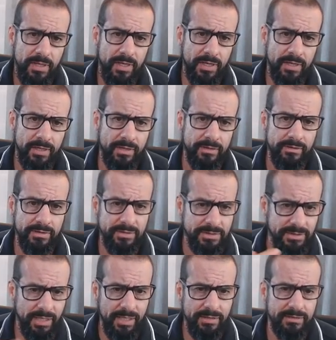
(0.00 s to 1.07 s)
And
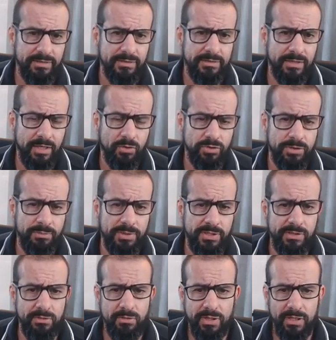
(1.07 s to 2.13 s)
inside the
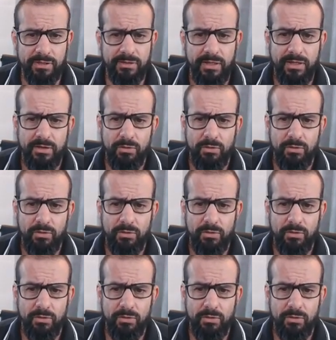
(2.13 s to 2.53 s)
CouchDB, you can